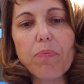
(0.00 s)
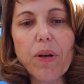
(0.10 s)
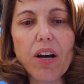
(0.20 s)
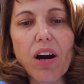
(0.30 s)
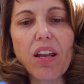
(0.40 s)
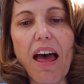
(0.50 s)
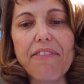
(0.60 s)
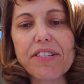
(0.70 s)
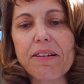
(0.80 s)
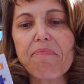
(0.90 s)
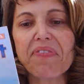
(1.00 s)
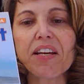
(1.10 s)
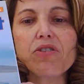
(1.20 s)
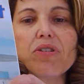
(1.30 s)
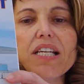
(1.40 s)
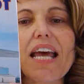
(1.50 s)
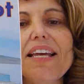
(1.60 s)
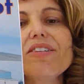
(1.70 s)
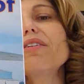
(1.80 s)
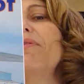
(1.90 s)
in our lives. So
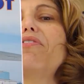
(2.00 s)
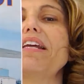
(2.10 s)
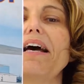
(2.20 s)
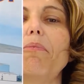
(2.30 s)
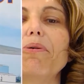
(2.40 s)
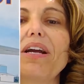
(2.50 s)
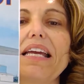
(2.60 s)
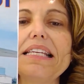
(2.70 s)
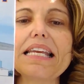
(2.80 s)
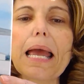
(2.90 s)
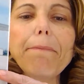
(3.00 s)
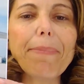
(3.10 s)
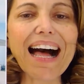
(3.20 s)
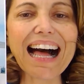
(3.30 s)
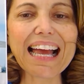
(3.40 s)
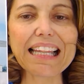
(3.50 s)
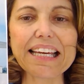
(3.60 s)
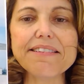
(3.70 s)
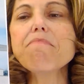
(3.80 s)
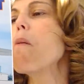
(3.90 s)
today's community helper is a
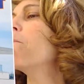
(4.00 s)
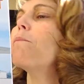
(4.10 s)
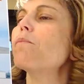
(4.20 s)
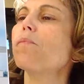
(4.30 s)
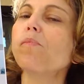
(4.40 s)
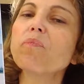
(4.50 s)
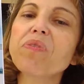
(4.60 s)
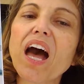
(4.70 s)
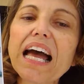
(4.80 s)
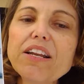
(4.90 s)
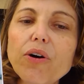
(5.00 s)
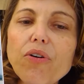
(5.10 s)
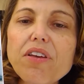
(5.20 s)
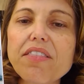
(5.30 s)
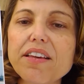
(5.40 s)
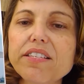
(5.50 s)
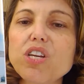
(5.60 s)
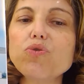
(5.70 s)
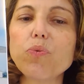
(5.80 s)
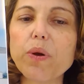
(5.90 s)
pilot. I know that this
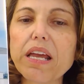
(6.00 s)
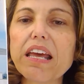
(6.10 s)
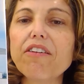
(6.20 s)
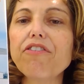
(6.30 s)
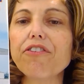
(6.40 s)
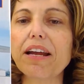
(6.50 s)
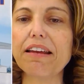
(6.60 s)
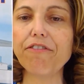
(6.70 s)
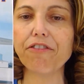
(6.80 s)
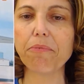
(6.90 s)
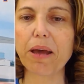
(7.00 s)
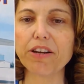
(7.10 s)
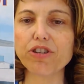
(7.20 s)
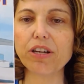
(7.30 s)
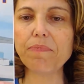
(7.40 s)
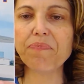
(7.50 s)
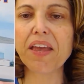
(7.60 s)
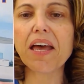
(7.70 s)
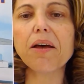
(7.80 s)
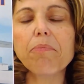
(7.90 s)
is reading for information
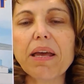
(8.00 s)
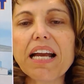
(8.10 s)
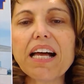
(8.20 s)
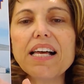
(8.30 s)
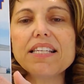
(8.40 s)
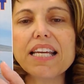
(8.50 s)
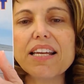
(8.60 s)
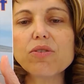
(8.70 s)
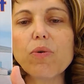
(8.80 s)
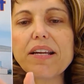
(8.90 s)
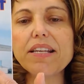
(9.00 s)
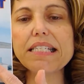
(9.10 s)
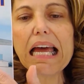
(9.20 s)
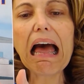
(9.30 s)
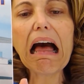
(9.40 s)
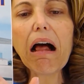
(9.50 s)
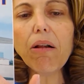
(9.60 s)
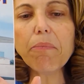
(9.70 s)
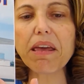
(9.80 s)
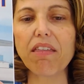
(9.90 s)
because it's going to
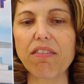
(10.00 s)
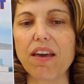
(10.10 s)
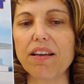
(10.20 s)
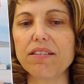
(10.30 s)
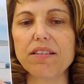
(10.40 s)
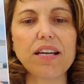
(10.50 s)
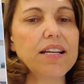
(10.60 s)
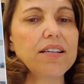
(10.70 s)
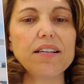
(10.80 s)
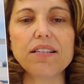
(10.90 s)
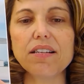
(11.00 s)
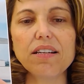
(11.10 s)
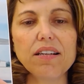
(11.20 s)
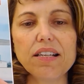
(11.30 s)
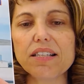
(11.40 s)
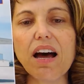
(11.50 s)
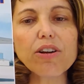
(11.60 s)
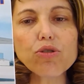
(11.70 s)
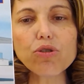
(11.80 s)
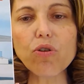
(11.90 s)
tell me things. It's not
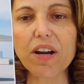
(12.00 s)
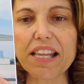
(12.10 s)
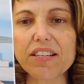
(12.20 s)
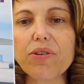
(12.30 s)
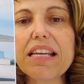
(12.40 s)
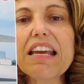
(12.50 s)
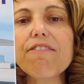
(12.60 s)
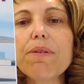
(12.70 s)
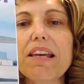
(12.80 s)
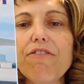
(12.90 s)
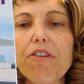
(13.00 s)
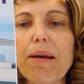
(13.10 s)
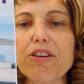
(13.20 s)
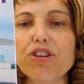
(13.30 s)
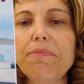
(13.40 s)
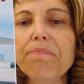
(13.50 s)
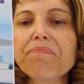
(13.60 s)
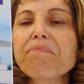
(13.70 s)
a story. It's going to give me information.